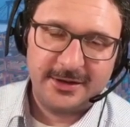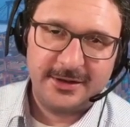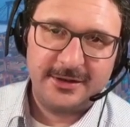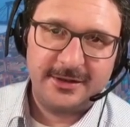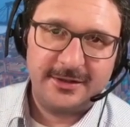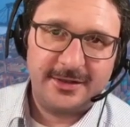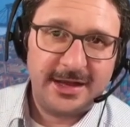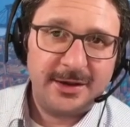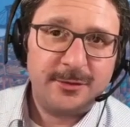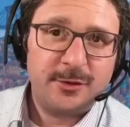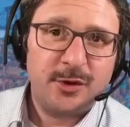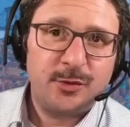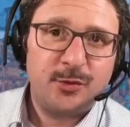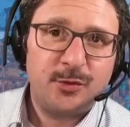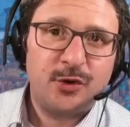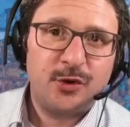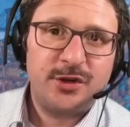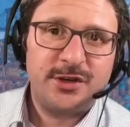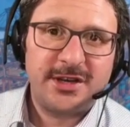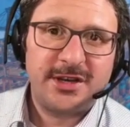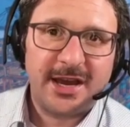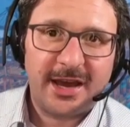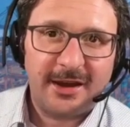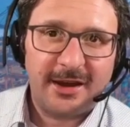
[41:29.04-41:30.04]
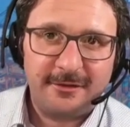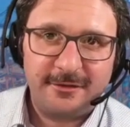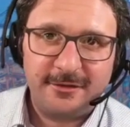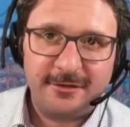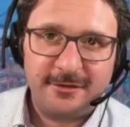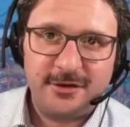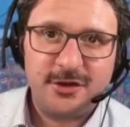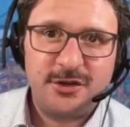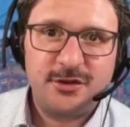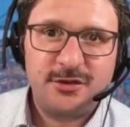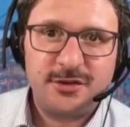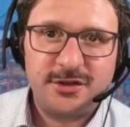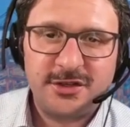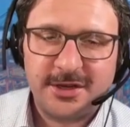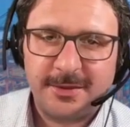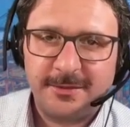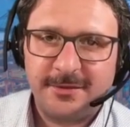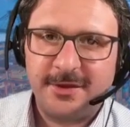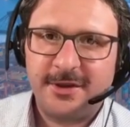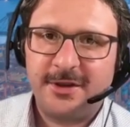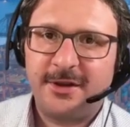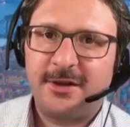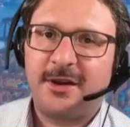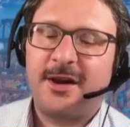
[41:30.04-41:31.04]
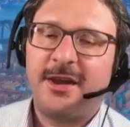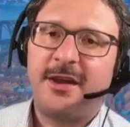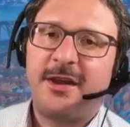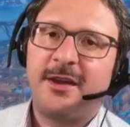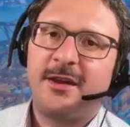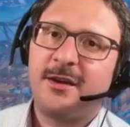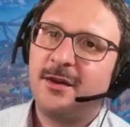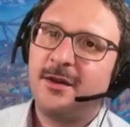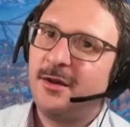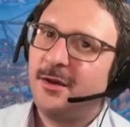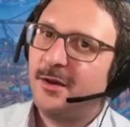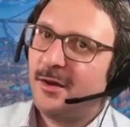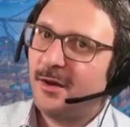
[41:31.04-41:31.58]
then we would have to do something like